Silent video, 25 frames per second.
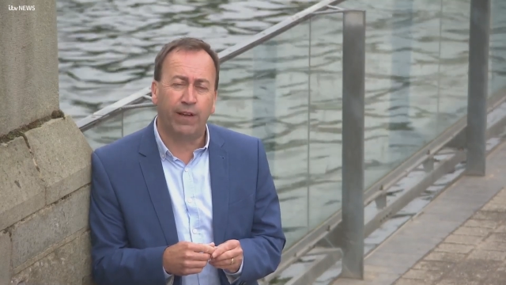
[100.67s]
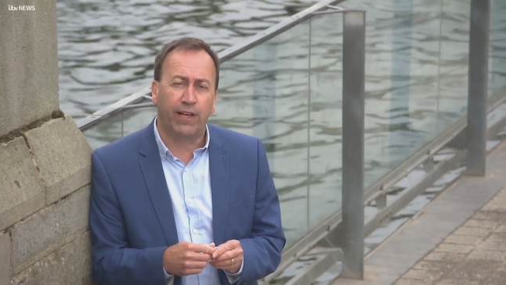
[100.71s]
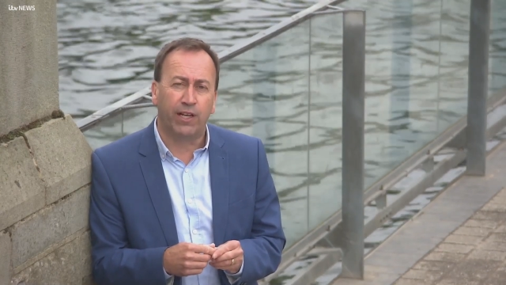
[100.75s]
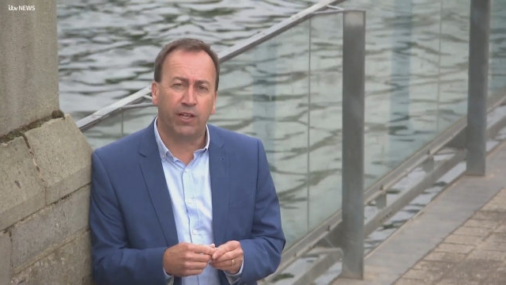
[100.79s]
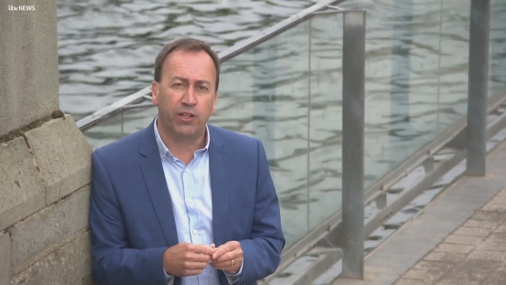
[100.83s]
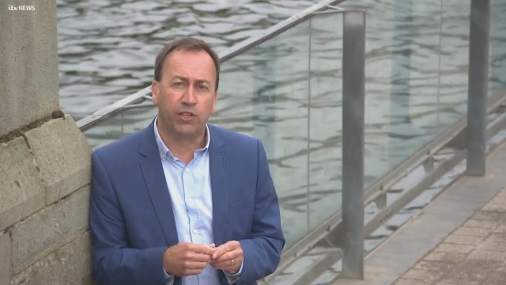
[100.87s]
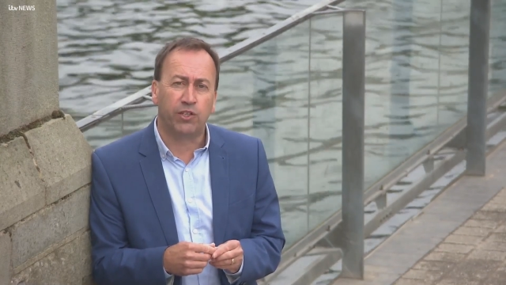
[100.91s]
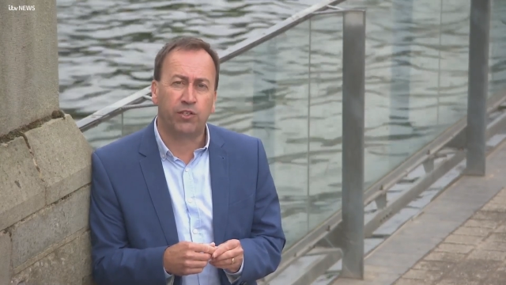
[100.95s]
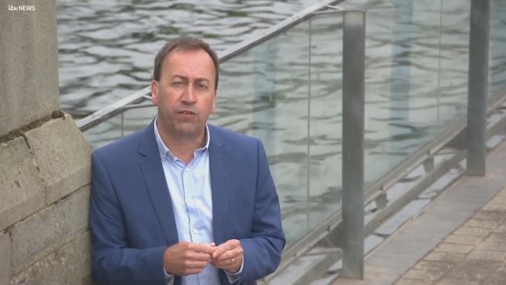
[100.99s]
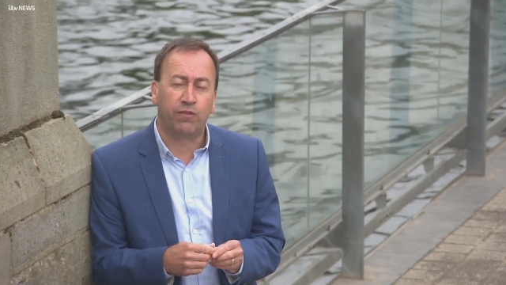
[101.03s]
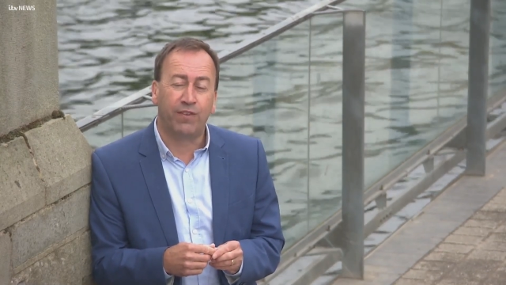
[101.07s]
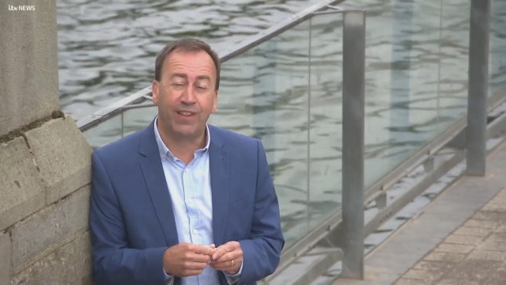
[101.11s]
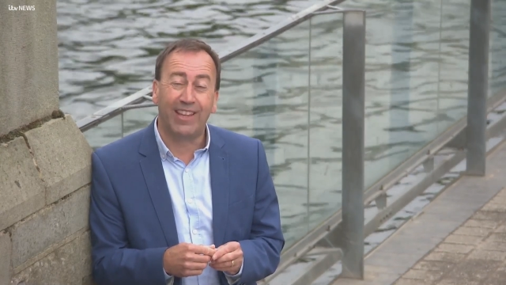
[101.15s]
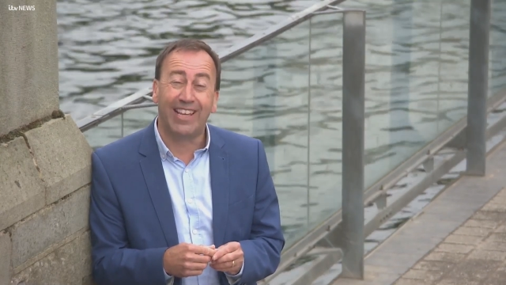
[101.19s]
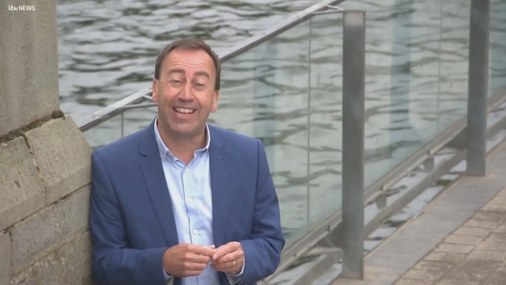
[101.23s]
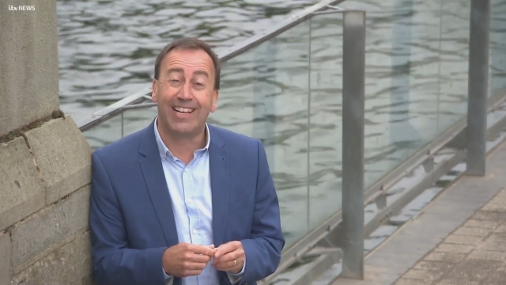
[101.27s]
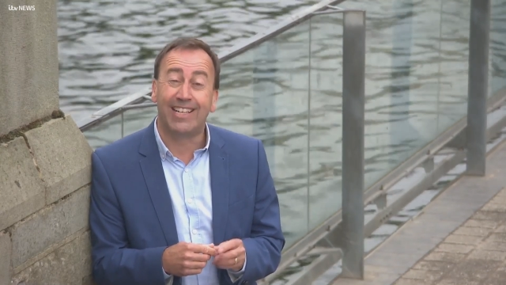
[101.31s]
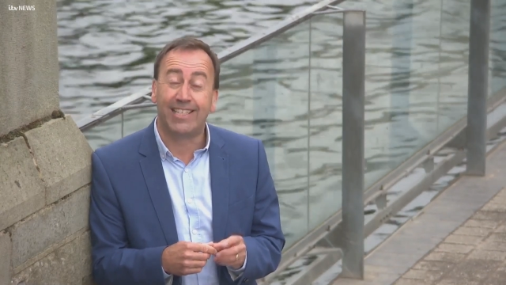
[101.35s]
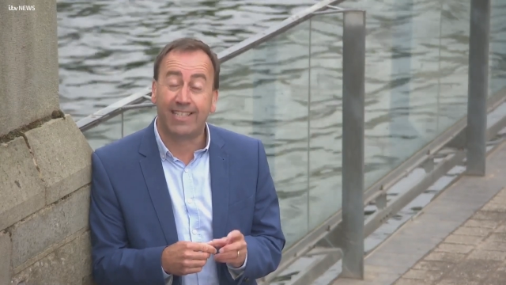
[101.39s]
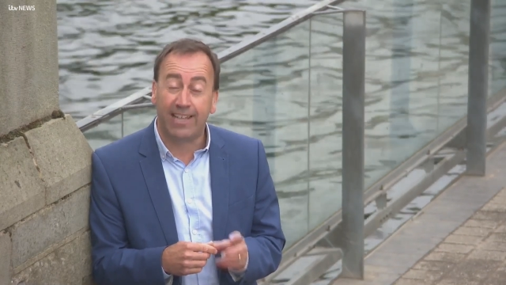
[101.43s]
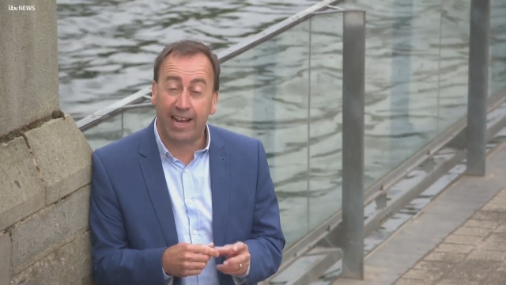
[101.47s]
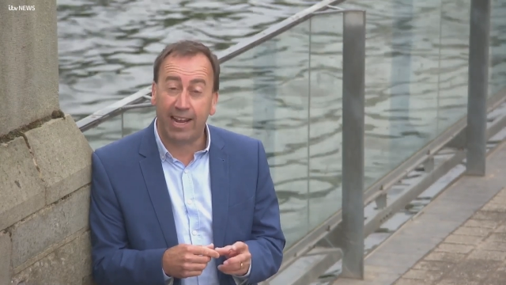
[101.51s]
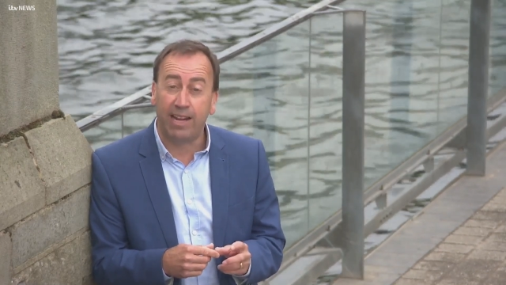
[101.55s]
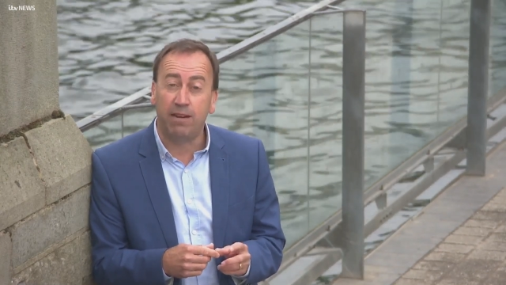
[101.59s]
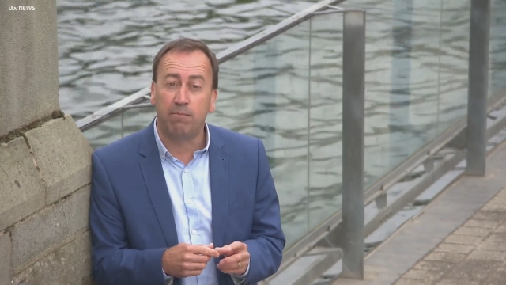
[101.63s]
figures for the
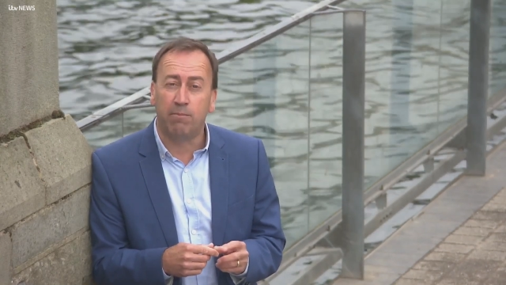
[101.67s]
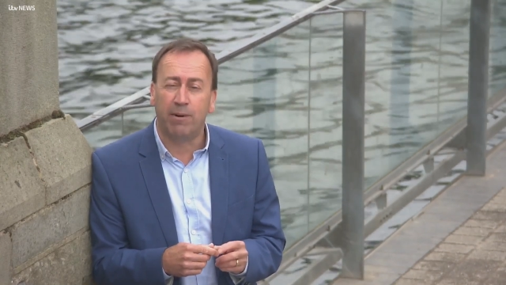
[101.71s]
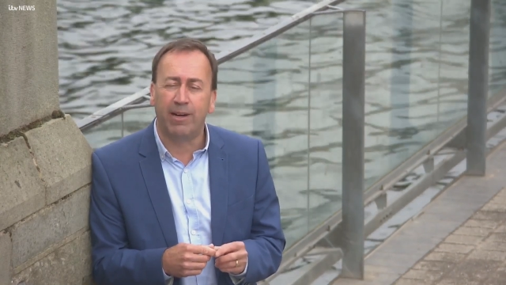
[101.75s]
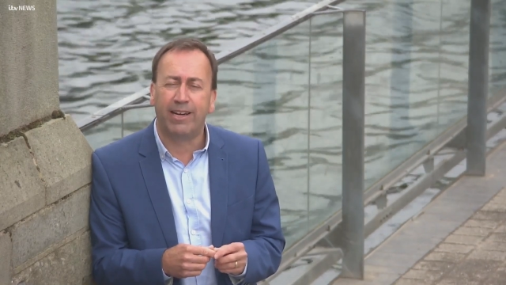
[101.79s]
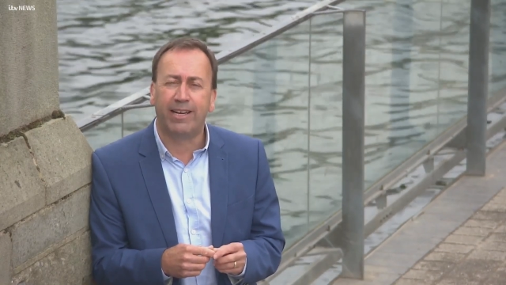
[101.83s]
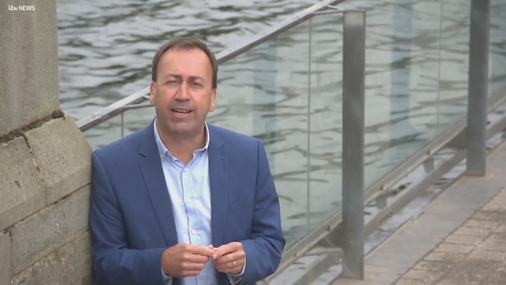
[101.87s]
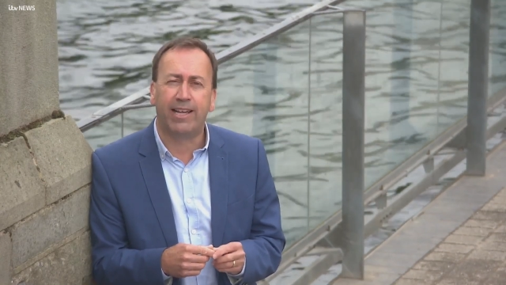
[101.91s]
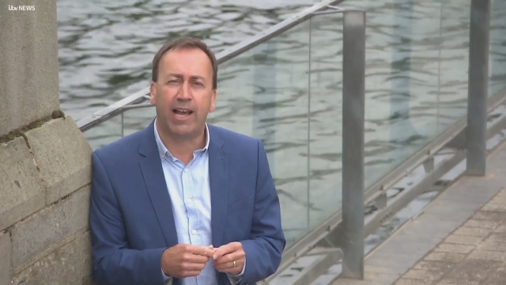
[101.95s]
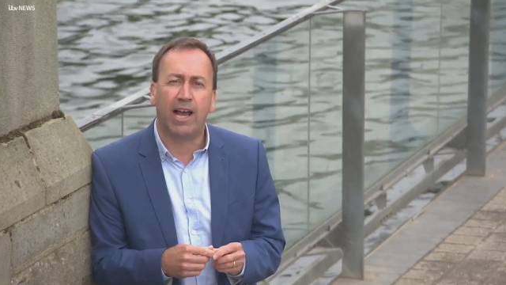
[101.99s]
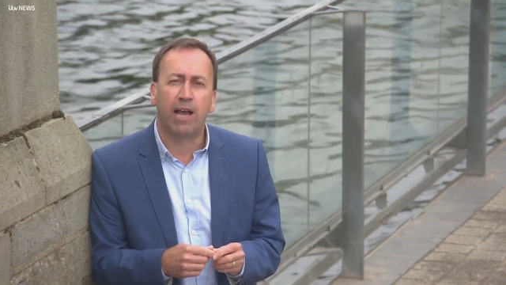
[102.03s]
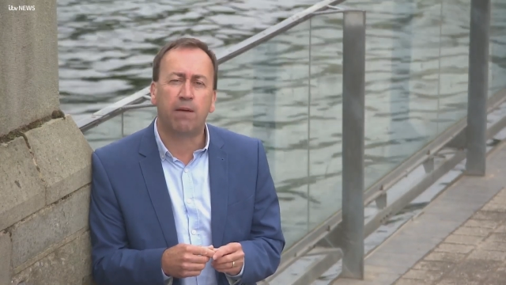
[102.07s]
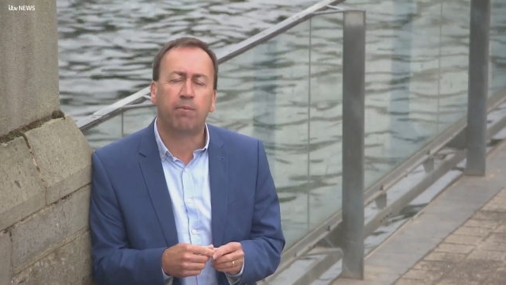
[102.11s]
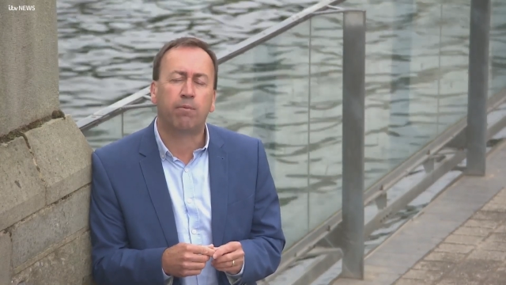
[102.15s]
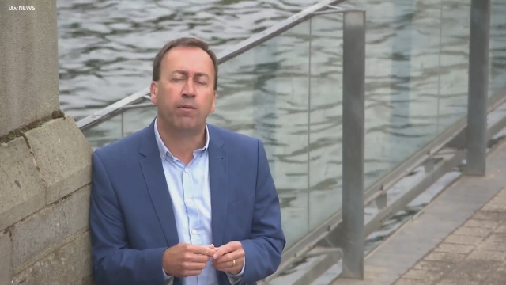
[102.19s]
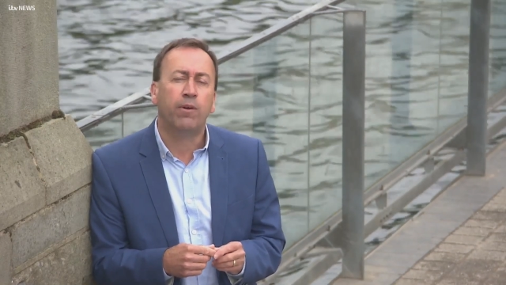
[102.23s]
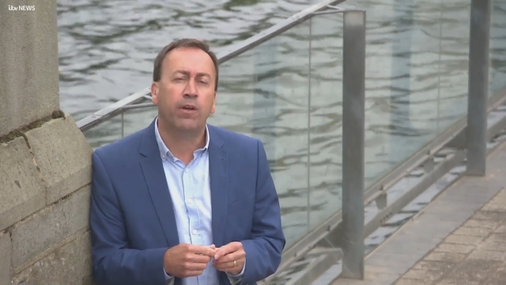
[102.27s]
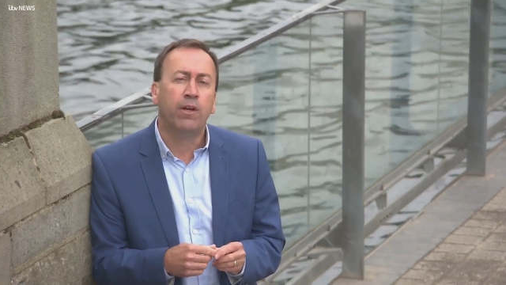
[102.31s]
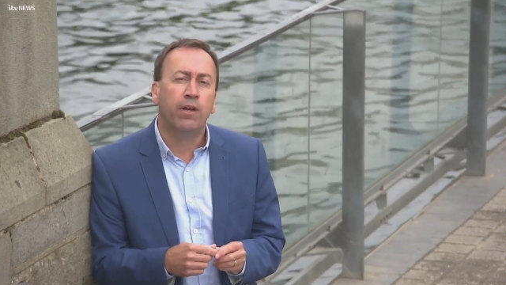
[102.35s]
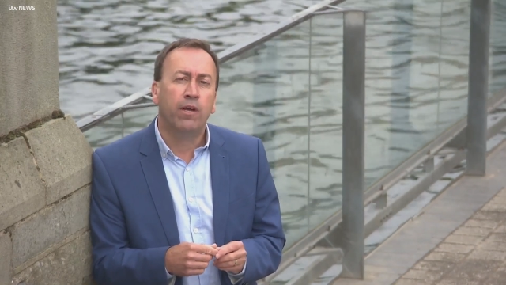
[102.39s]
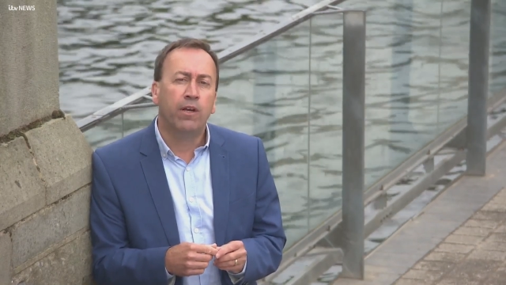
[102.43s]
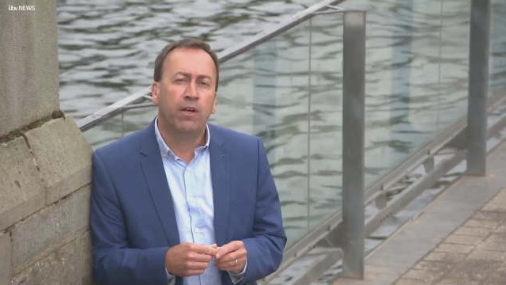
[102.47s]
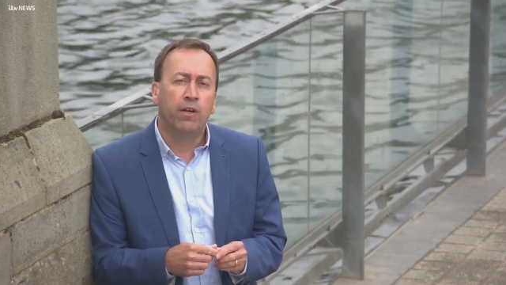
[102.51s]
attainment gap